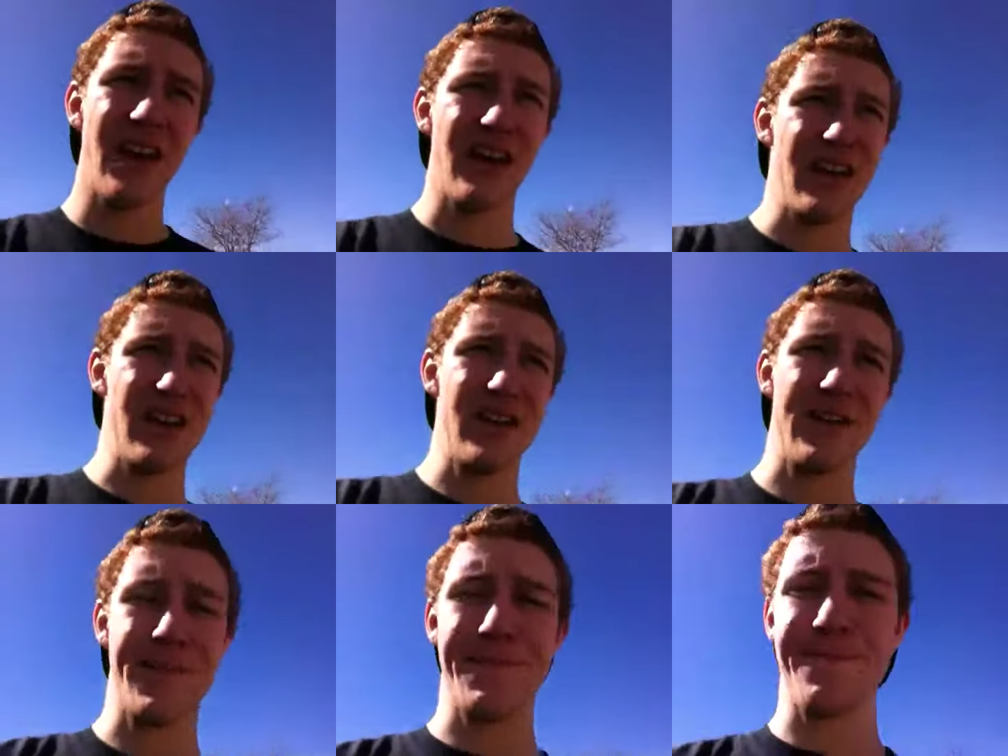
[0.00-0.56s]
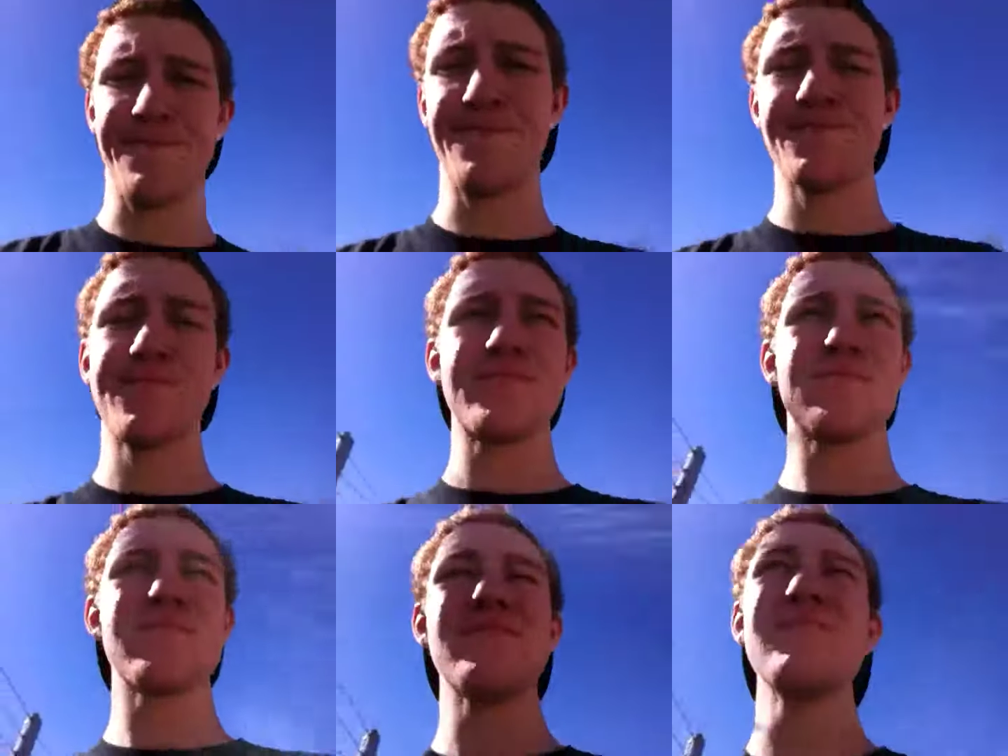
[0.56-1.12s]
Um,
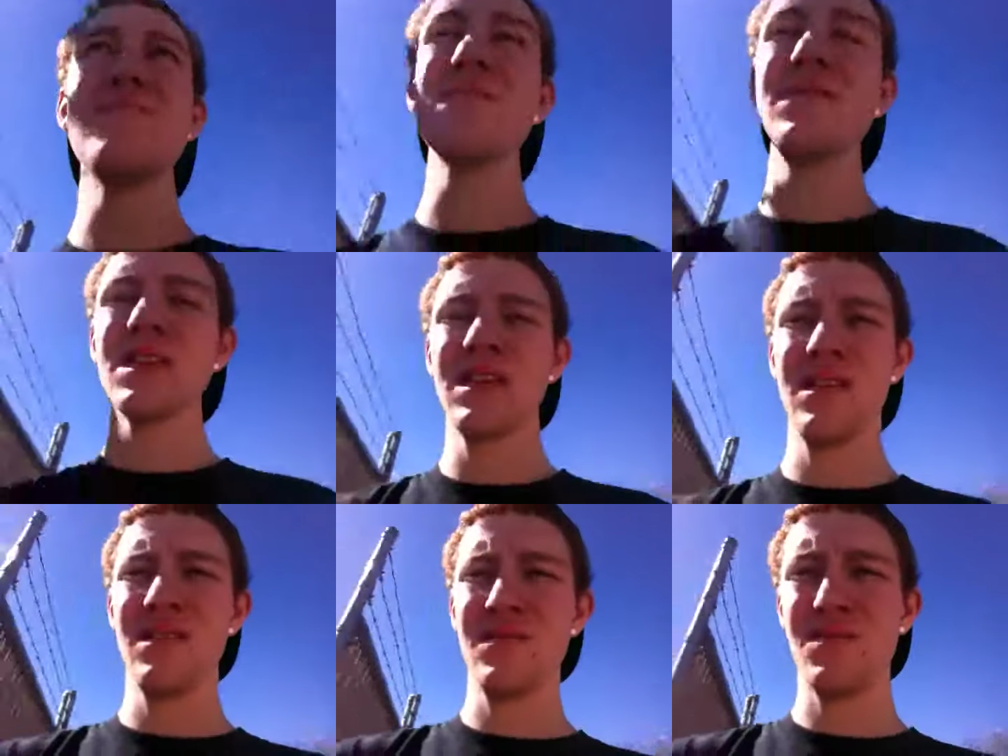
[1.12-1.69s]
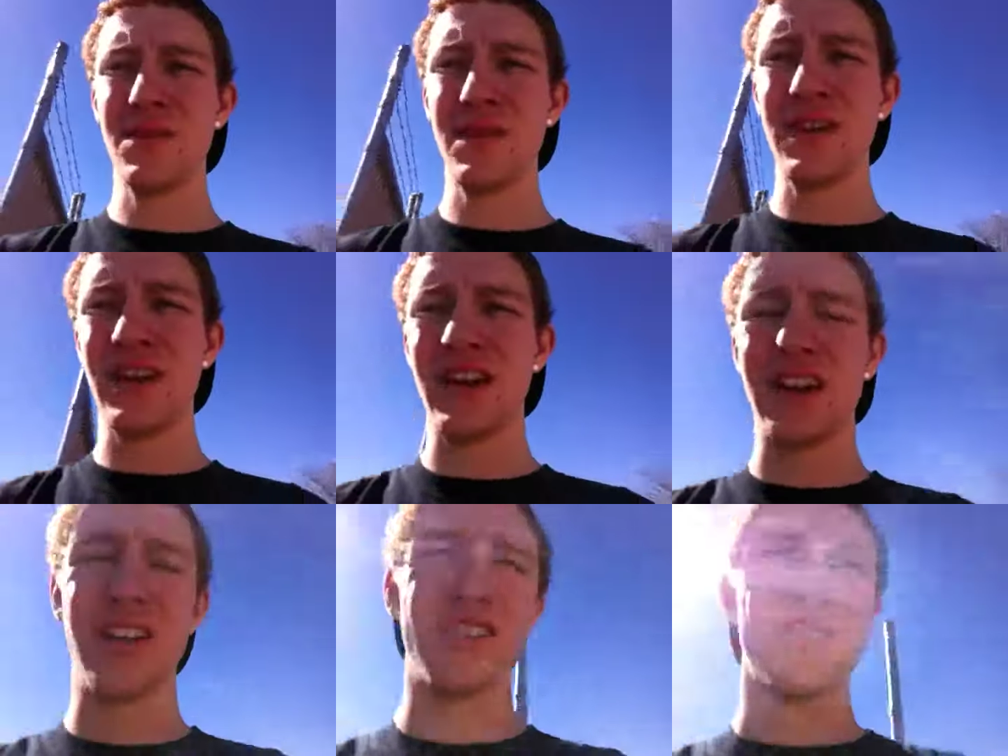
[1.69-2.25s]
but
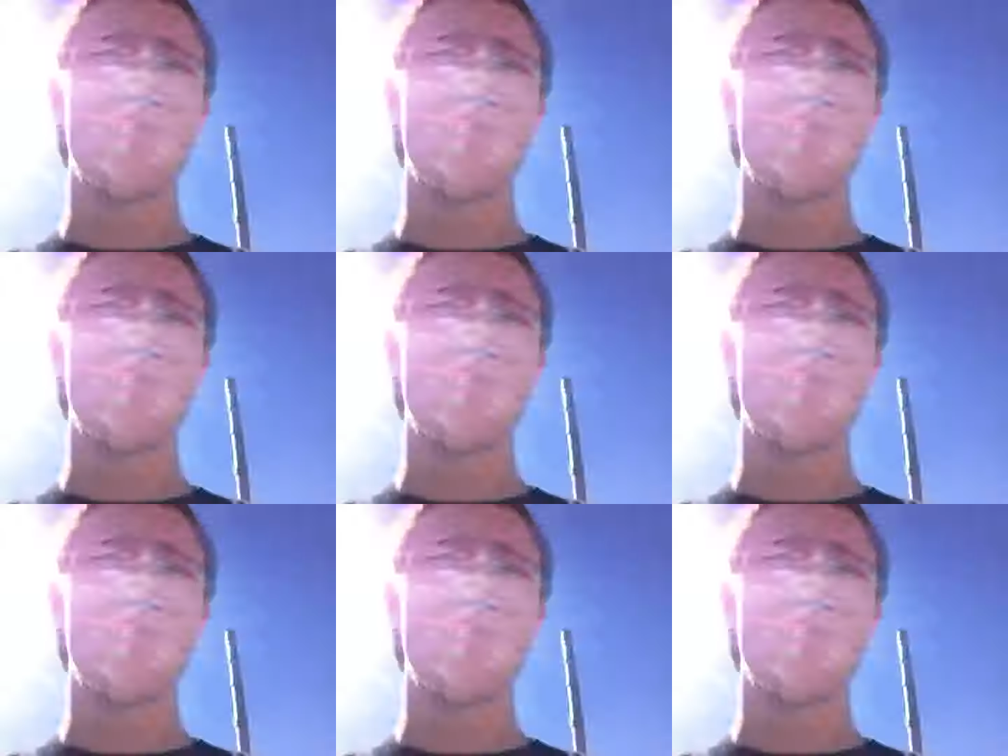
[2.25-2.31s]
yeah, I